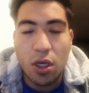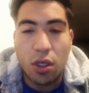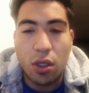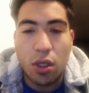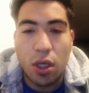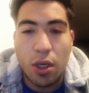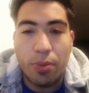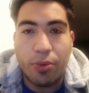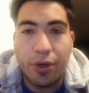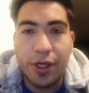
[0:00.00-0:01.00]

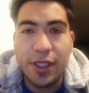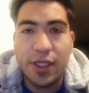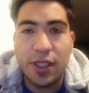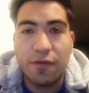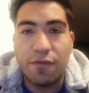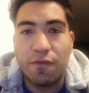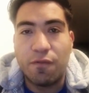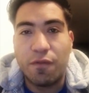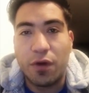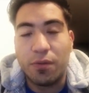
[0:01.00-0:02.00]
Upward
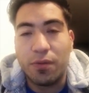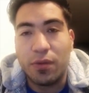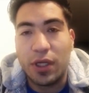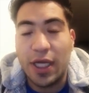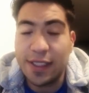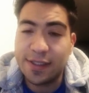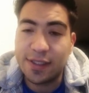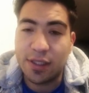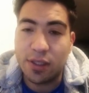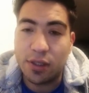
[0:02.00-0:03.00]
from
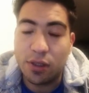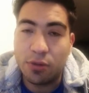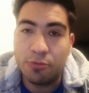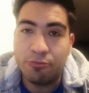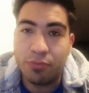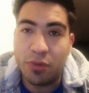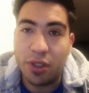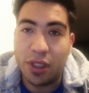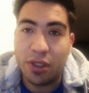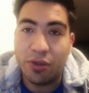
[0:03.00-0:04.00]
text,
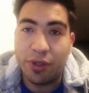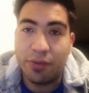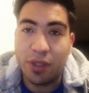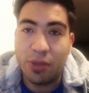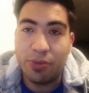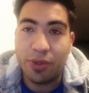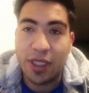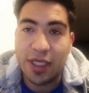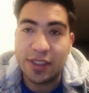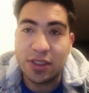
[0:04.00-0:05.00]
the term
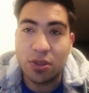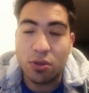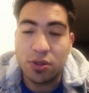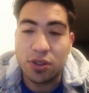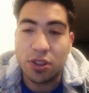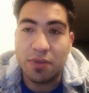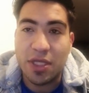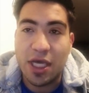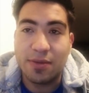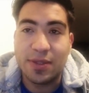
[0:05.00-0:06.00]
hypertext is also
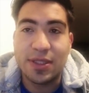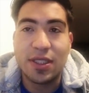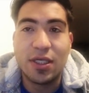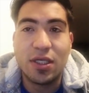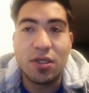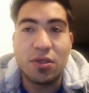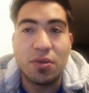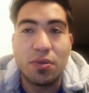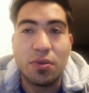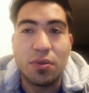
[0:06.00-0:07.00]
sometimes
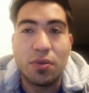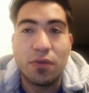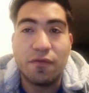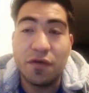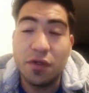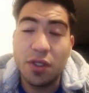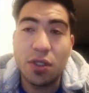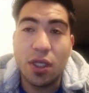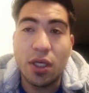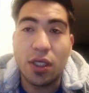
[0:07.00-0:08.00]
to
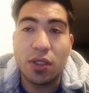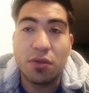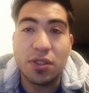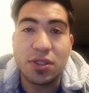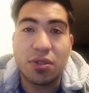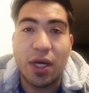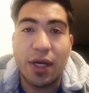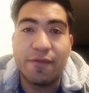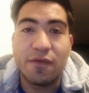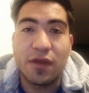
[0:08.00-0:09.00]

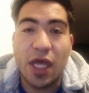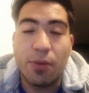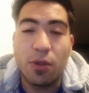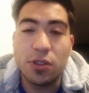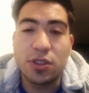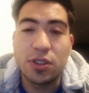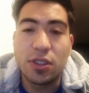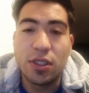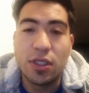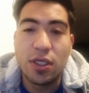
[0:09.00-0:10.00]
describe tables,
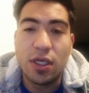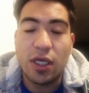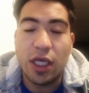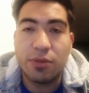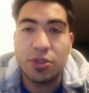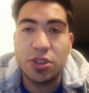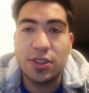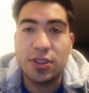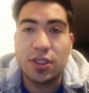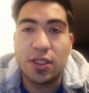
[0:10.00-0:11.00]

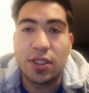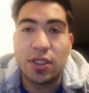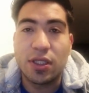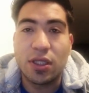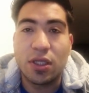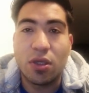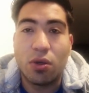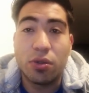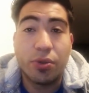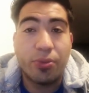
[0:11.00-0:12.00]
images, and
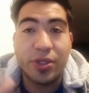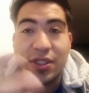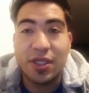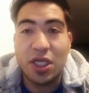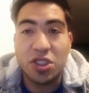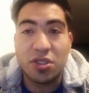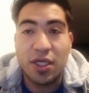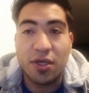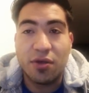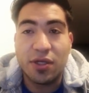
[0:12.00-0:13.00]
other
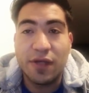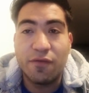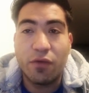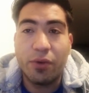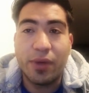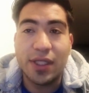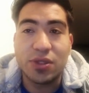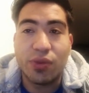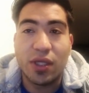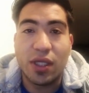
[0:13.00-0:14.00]
presentational content formats
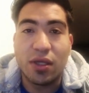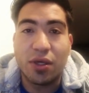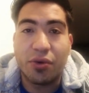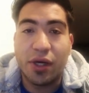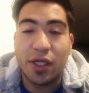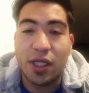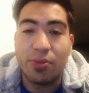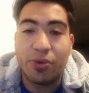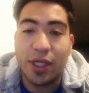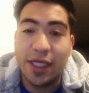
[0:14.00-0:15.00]
with integrated
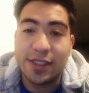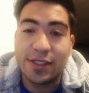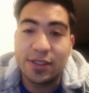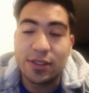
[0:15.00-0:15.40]
hyperlinks.